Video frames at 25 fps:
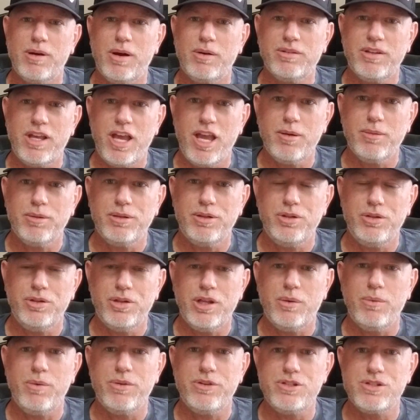I was able to do
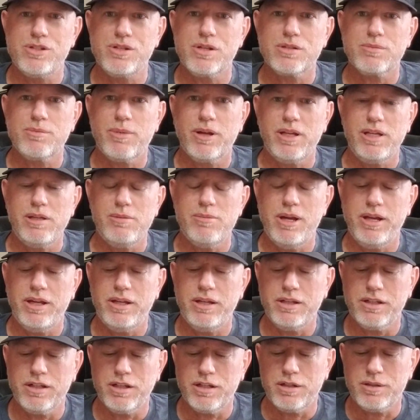that with just my
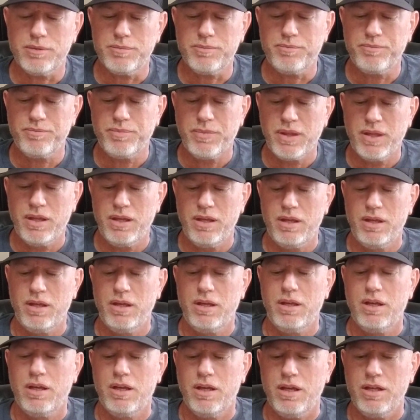eBay income.
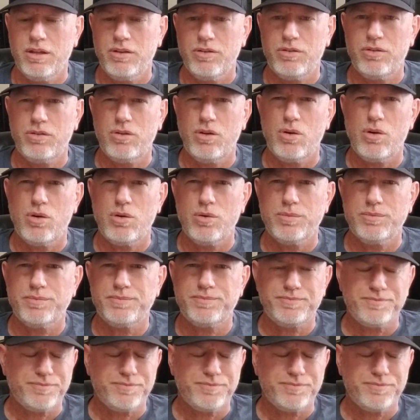And so